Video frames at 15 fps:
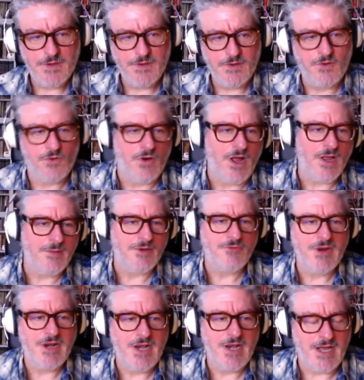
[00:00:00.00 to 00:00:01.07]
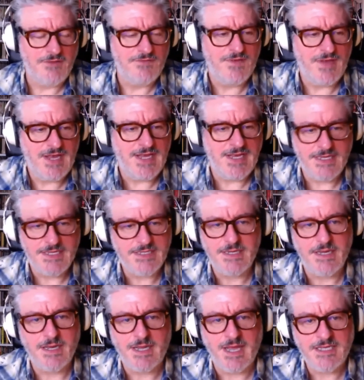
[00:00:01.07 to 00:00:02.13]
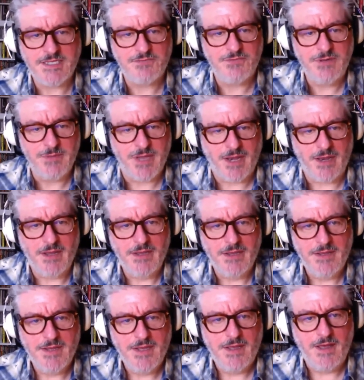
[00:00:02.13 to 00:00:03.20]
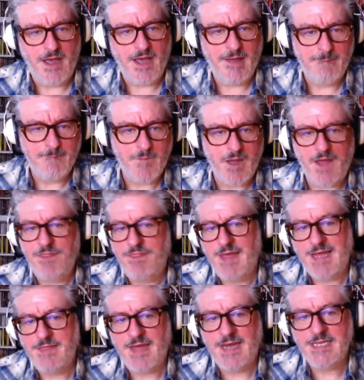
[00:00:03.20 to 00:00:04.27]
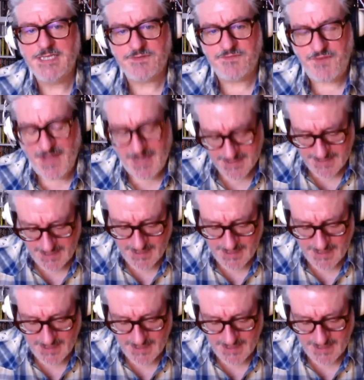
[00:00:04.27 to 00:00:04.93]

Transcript: crime in real life is against women, and that is a fact.